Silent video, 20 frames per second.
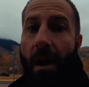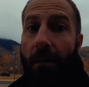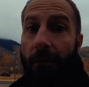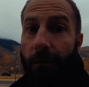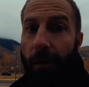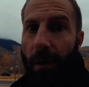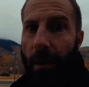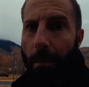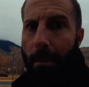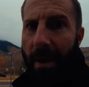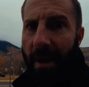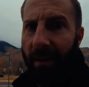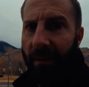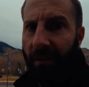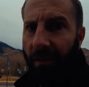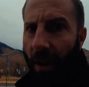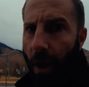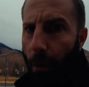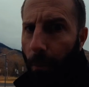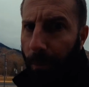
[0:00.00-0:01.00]
for the big
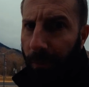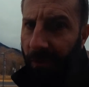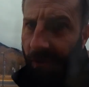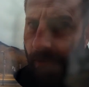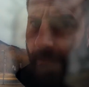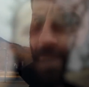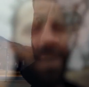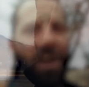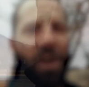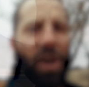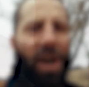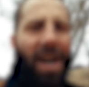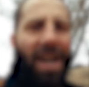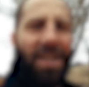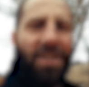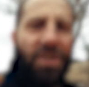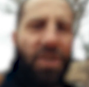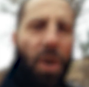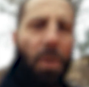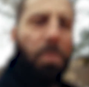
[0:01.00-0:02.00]
slopes. All
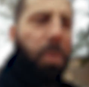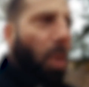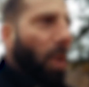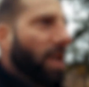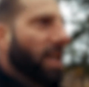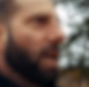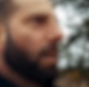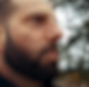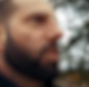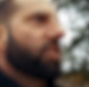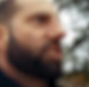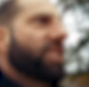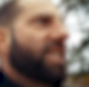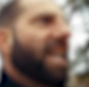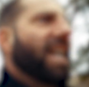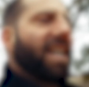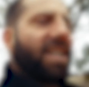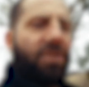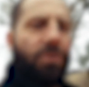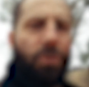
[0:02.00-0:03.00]
right, so point number
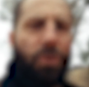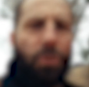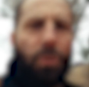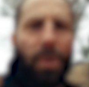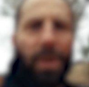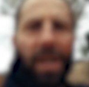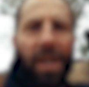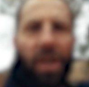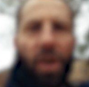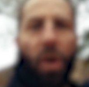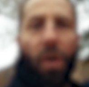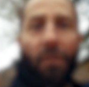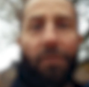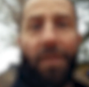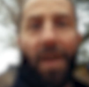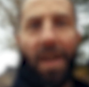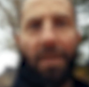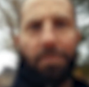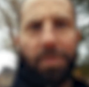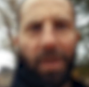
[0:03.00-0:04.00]
6, which we could call
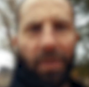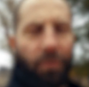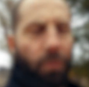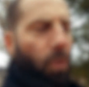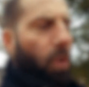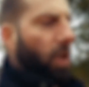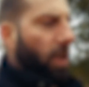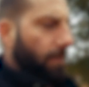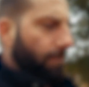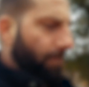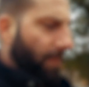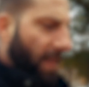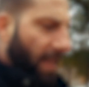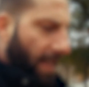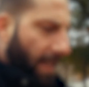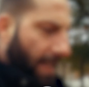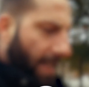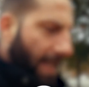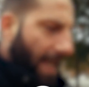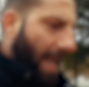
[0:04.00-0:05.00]
5+1,
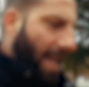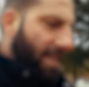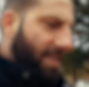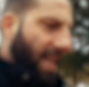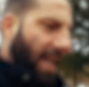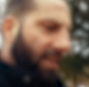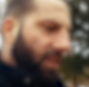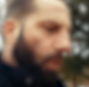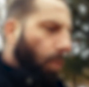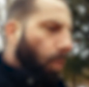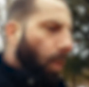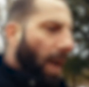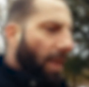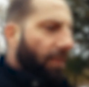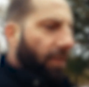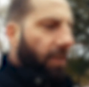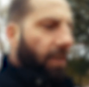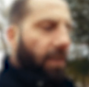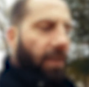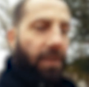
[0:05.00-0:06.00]
is that the
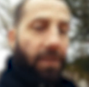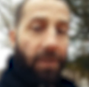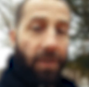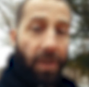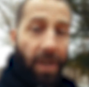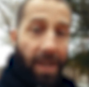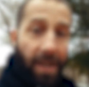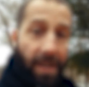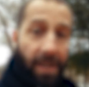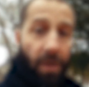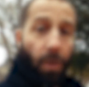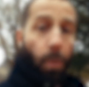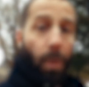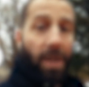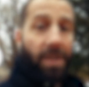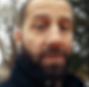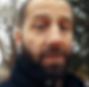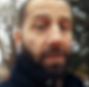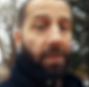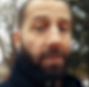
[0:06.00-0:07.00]
weather in the
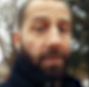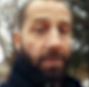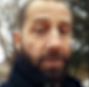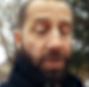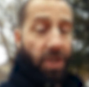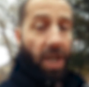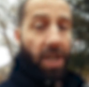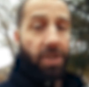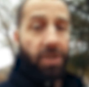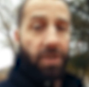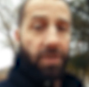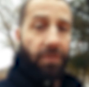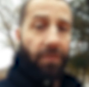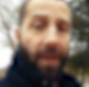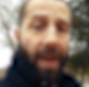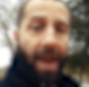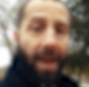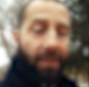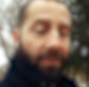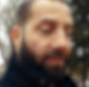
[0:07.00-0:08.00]
winter changes
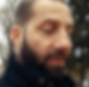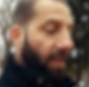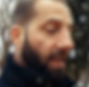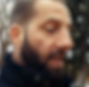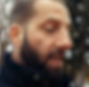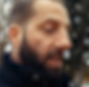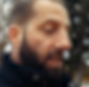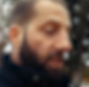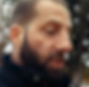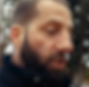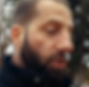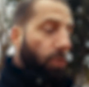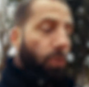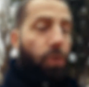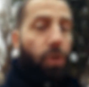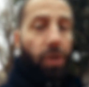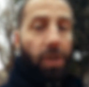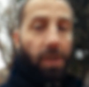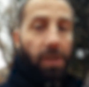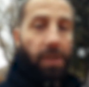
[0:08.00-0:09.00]
fast. You
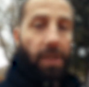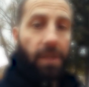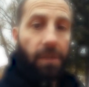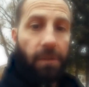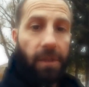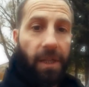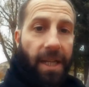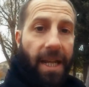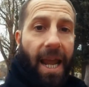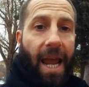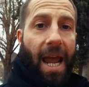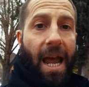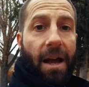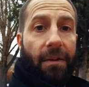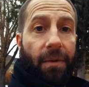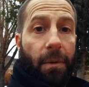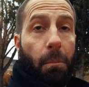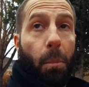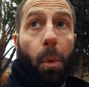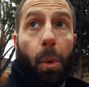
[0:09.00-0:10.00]
could literally
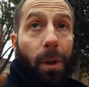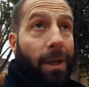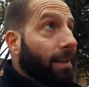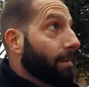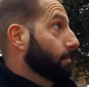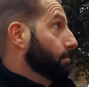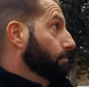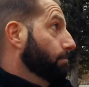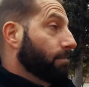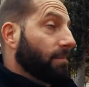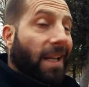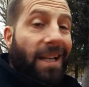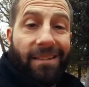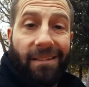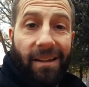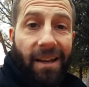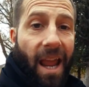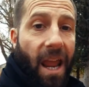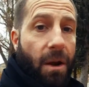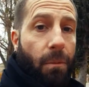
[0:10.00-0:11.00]
have a morning like
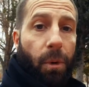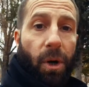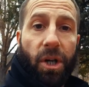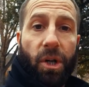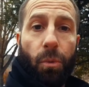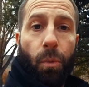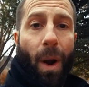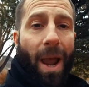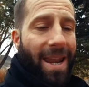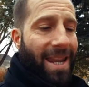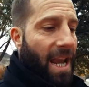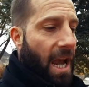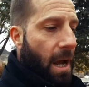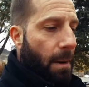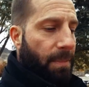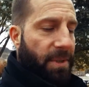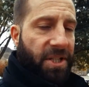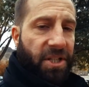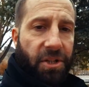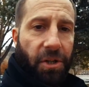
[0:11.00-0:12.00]
today where you wake
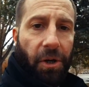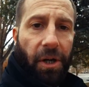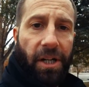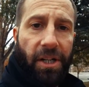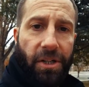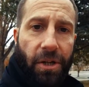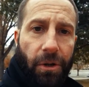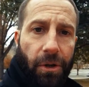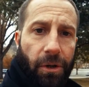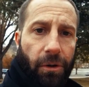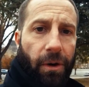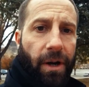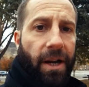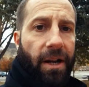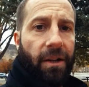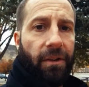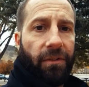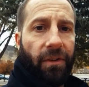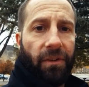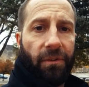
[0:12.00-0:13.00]
up, it's 32
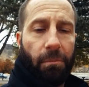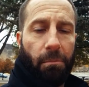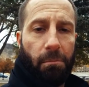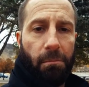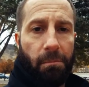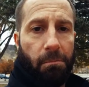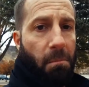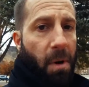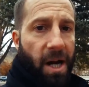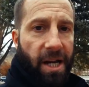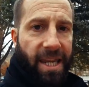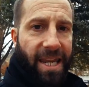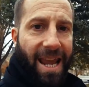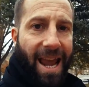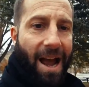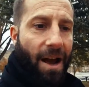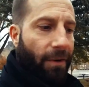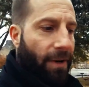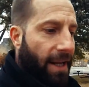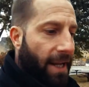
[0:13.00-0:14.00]
degrees, it's muggy
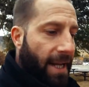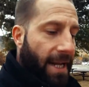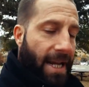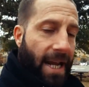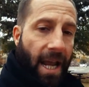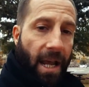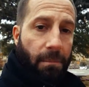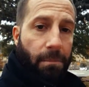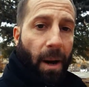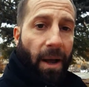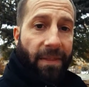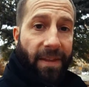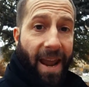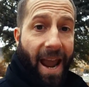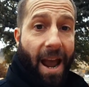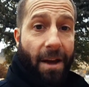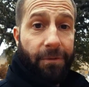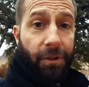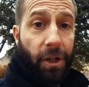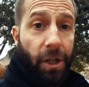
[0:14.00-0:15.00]
out, and by the
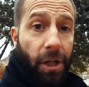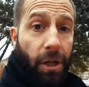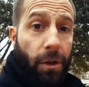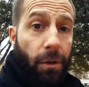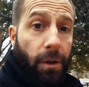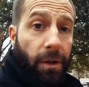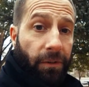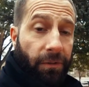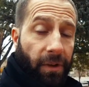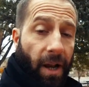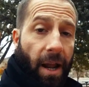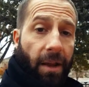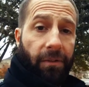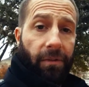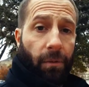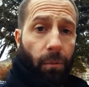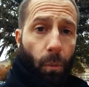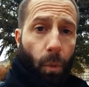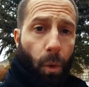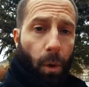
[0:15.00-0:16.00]
afternoon, it's nice
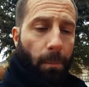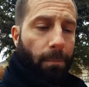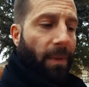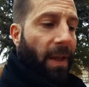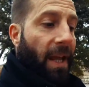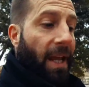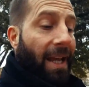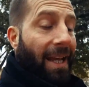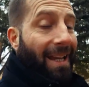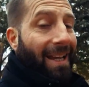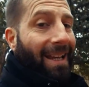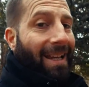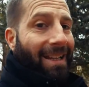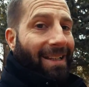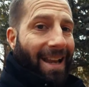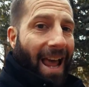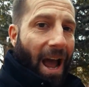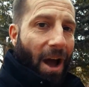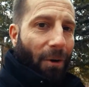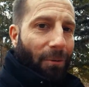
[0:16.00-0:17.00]
and warm.
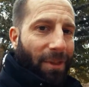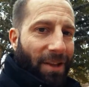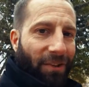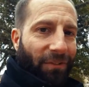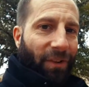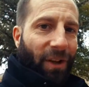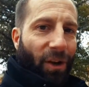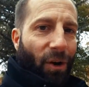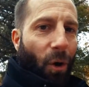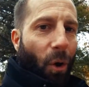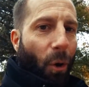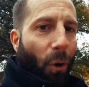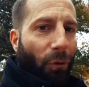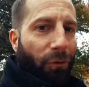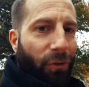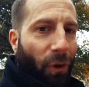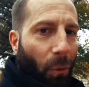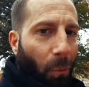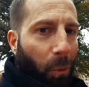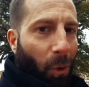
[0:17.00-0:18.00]
Now, this can
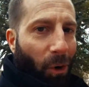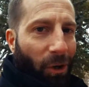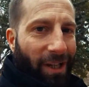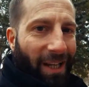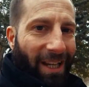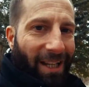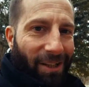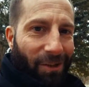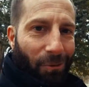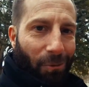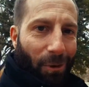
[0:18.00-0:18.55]
also work in the